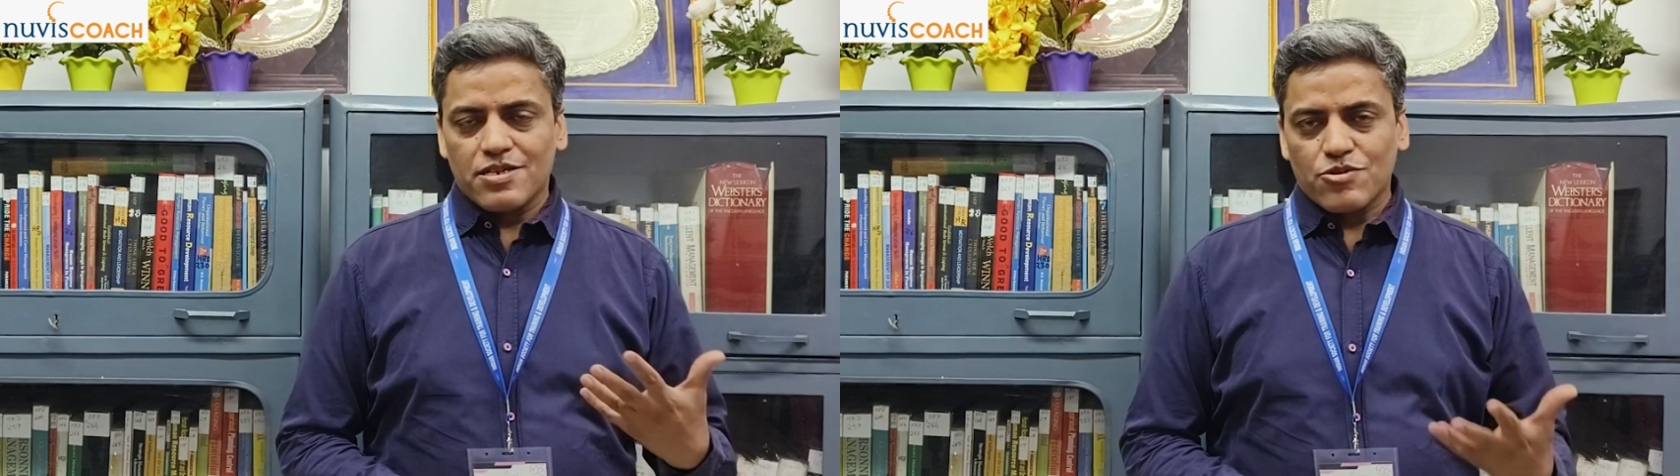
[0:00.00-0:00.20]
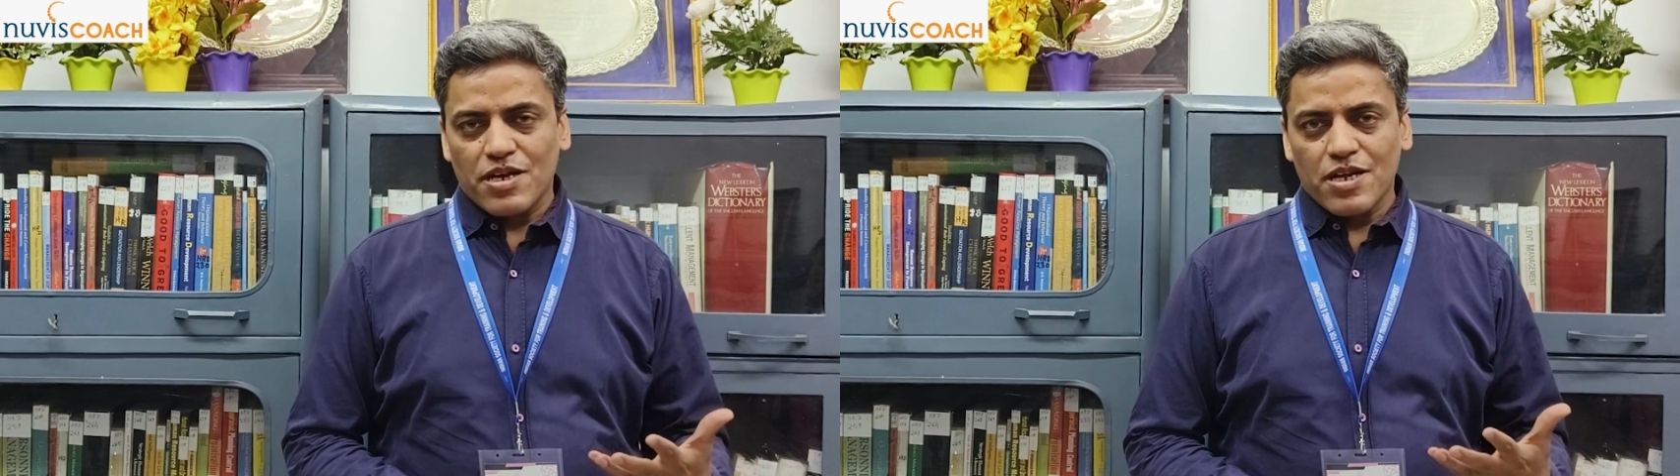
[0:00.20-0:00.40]

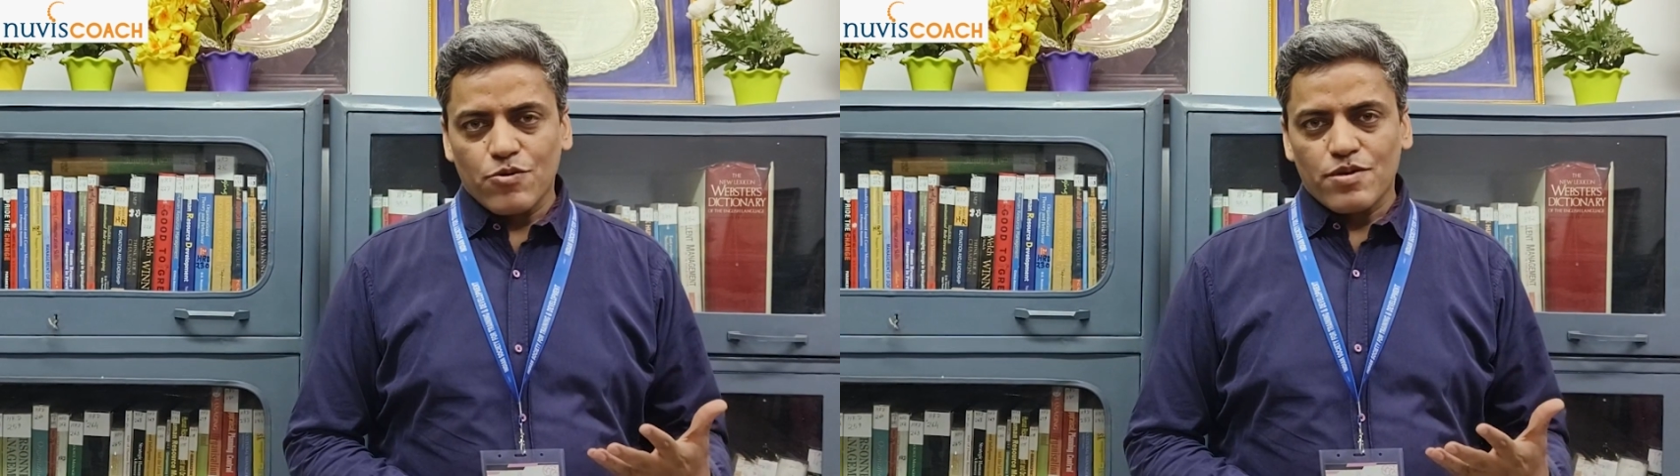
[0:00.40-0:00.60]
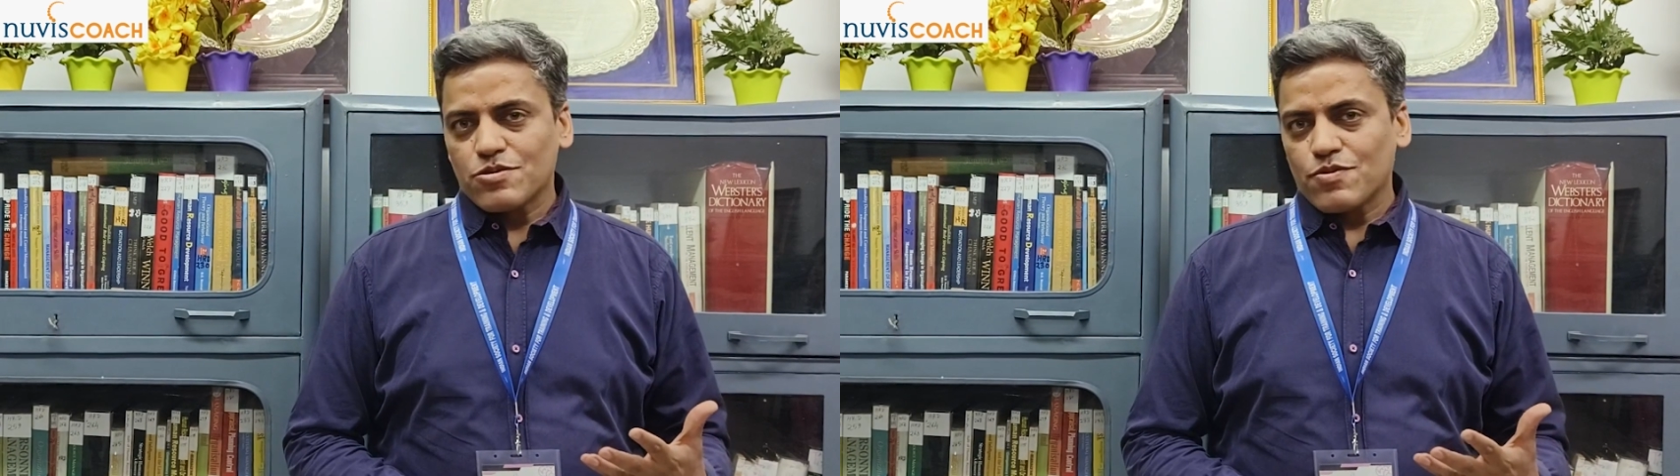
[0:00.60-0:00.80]
training
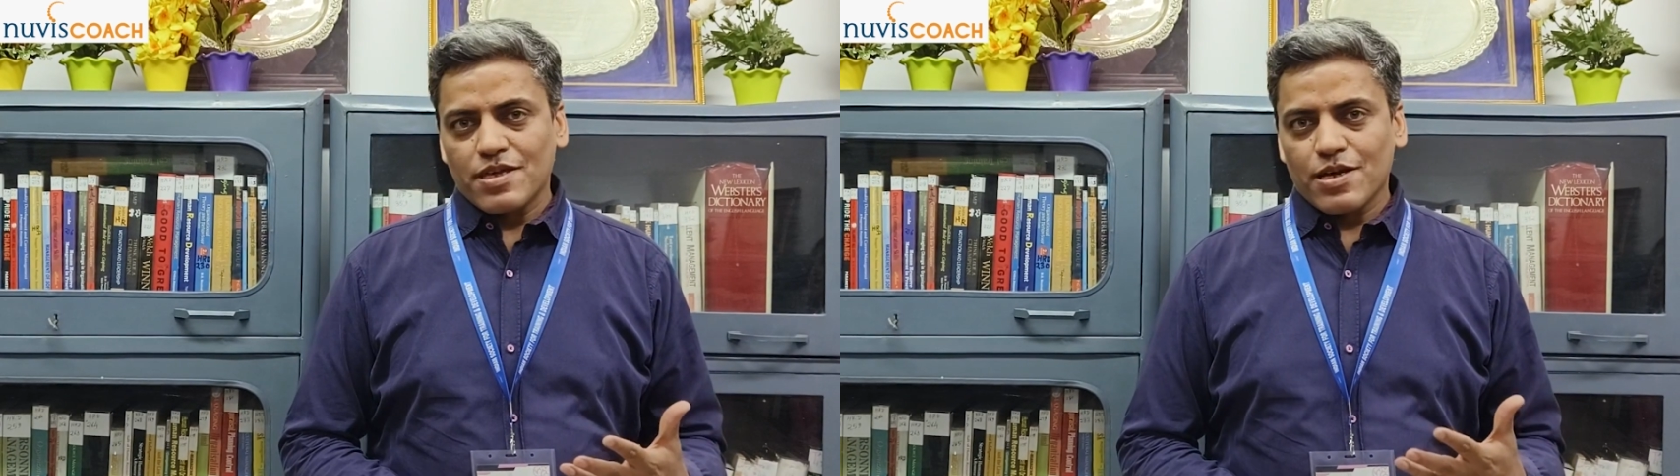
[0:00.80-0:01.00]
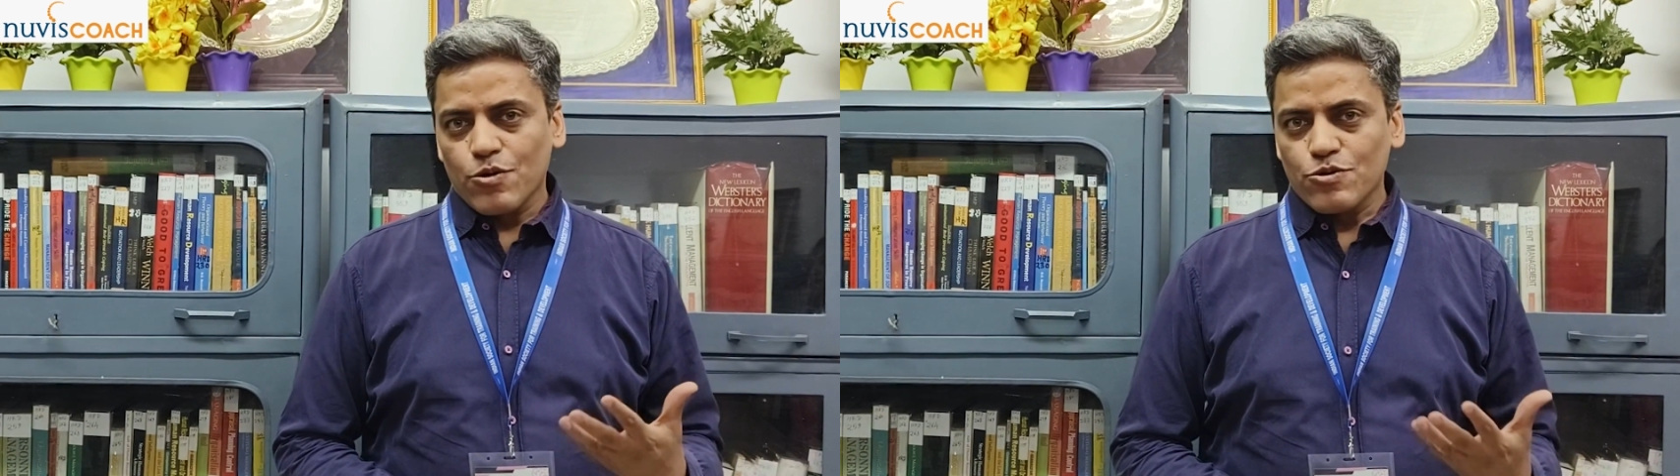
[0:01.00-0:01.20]
was
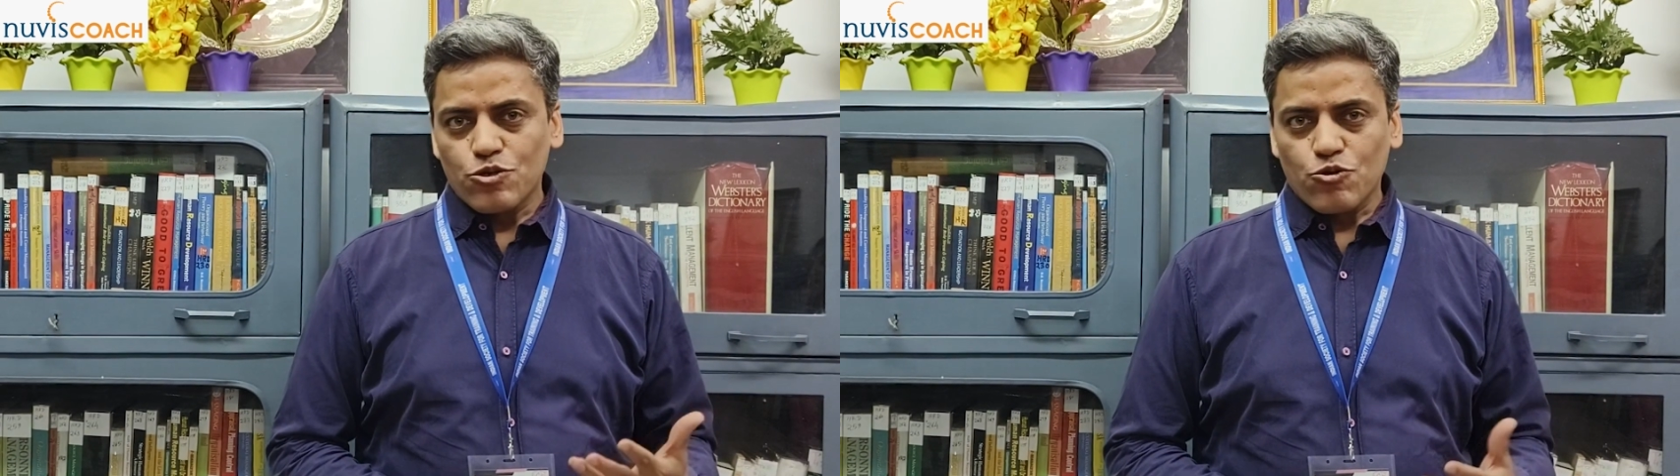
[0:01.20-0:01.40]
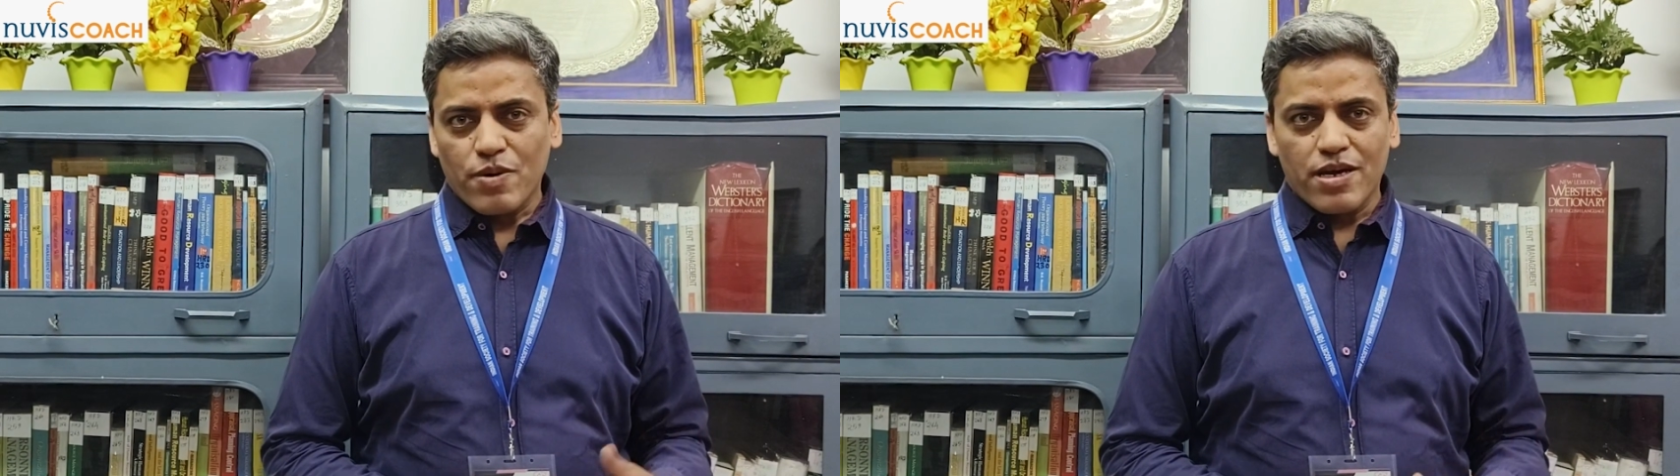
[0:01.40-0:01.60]
very close
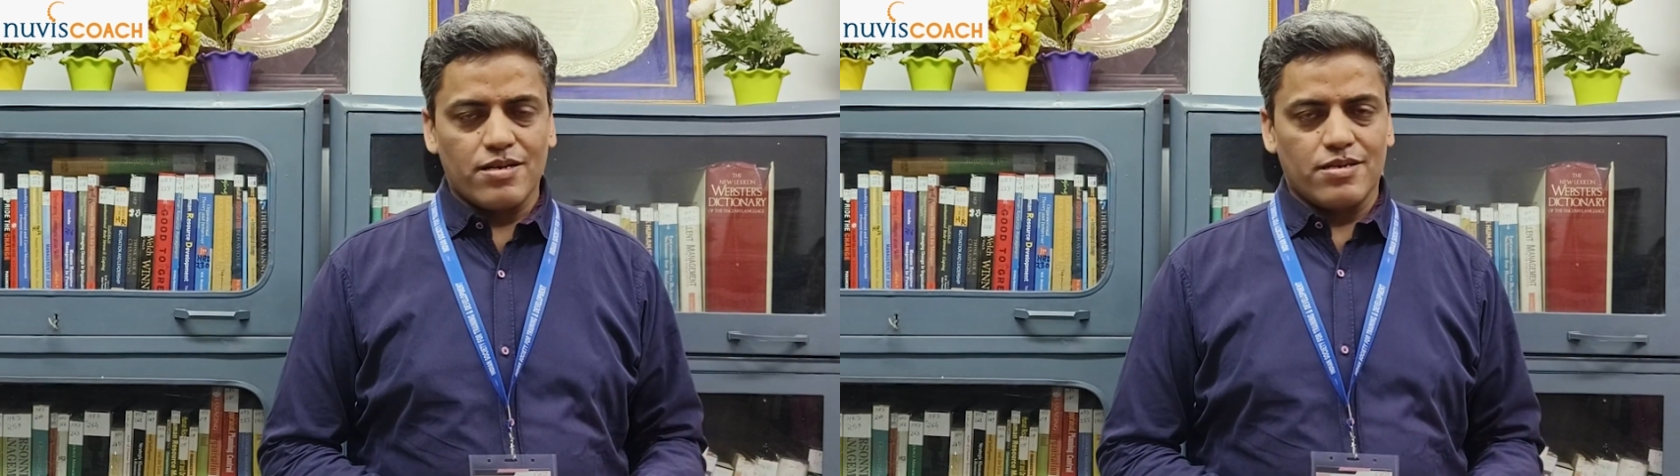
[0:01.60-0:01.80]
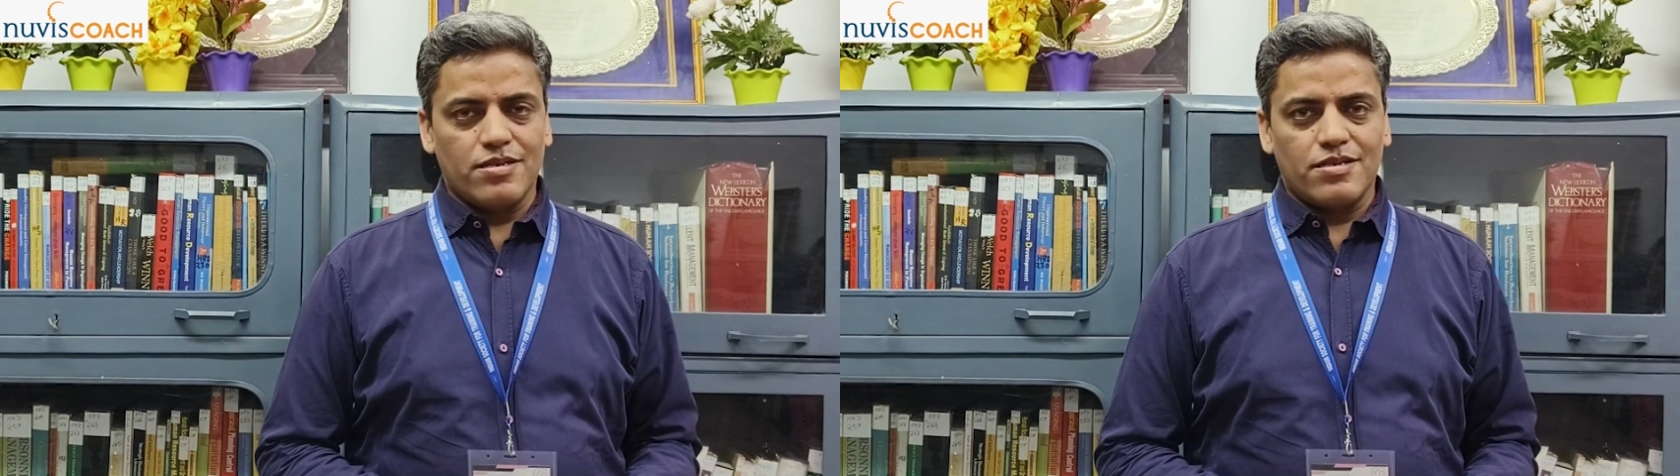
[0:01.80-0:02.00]
to my
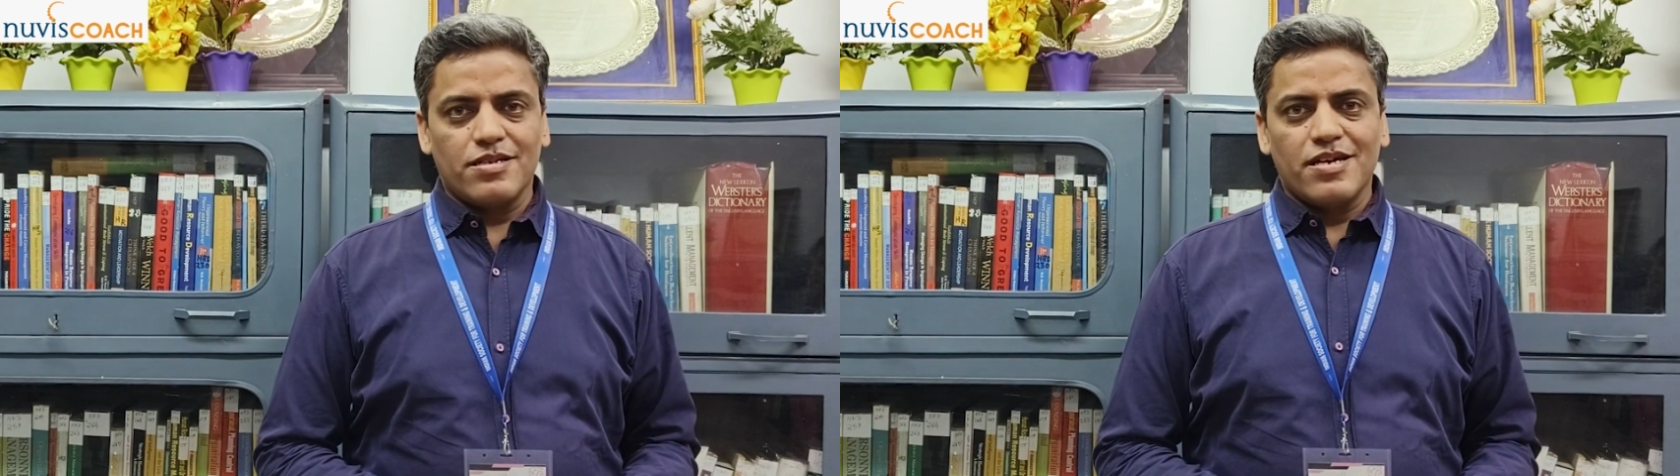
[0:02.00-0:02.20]
heart,